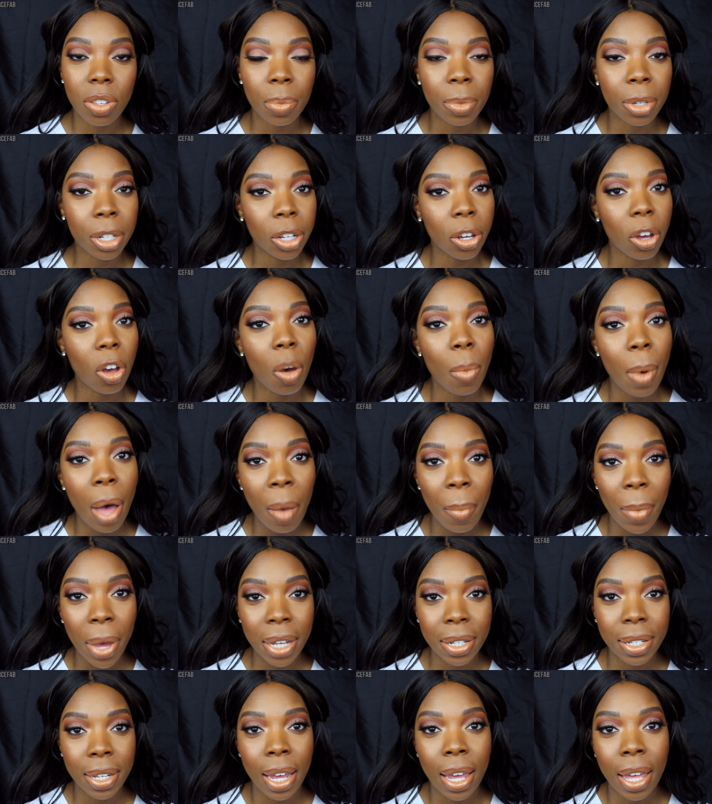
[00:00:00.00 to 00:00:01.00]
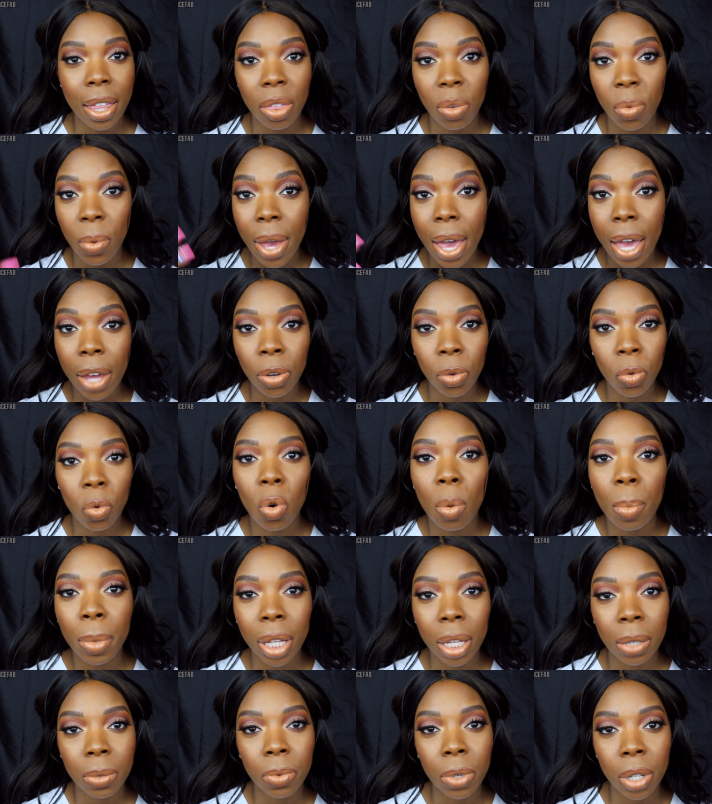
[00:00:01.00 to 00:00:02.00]
I'm going to go about my day the way I
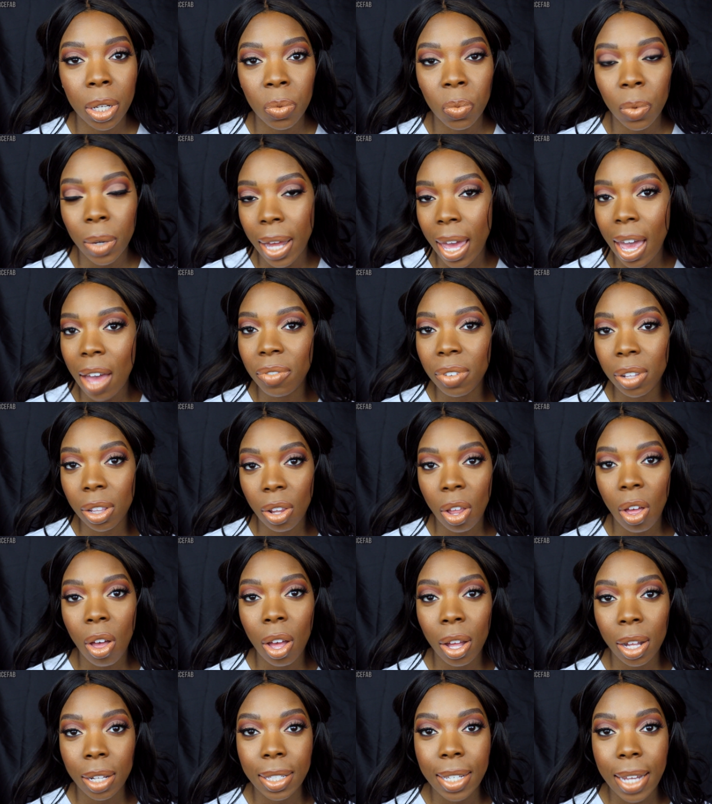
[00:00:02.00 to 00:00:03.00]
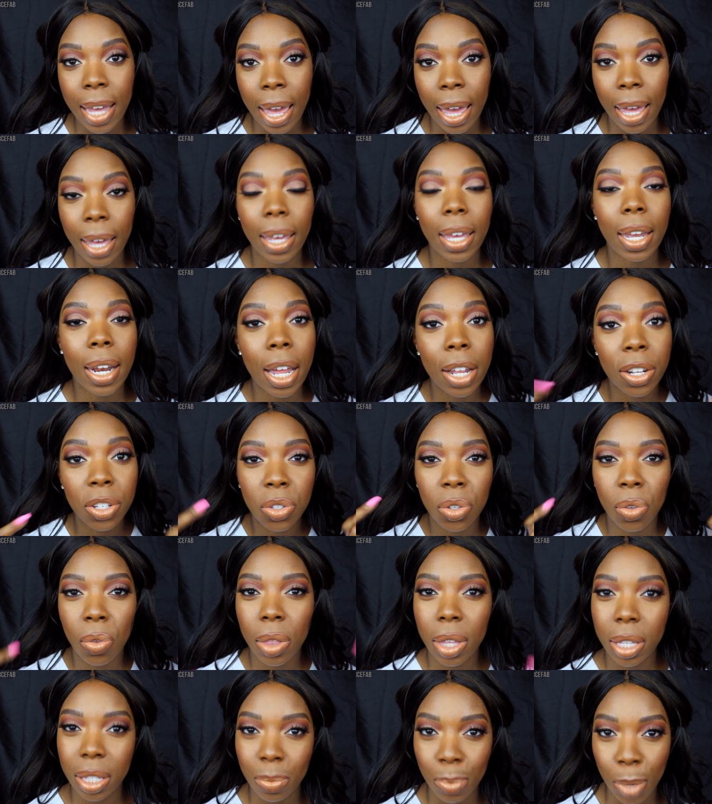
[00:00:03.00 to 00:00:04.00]
normally would when I have a long day and I
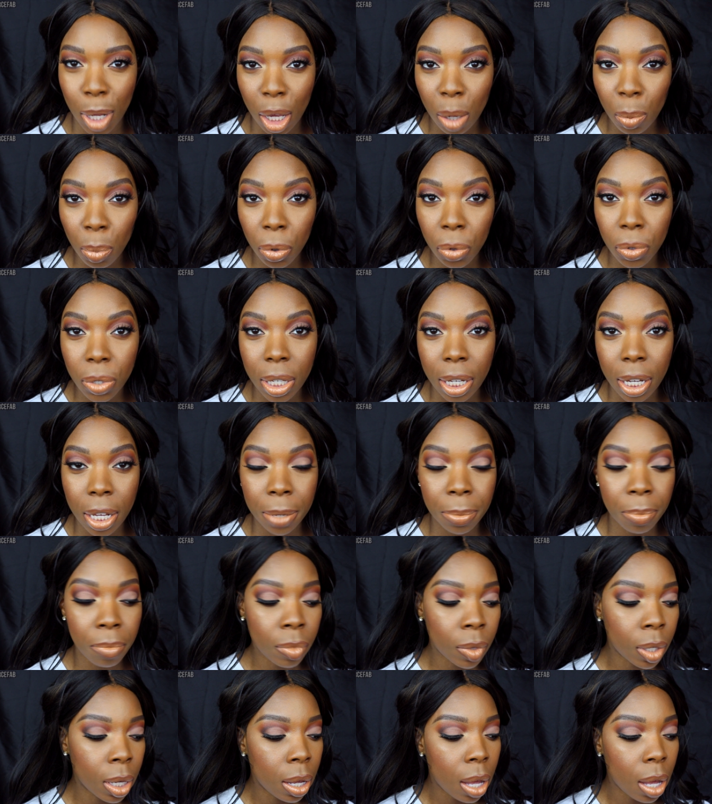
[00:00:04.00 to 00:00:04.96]
do this makeup routine.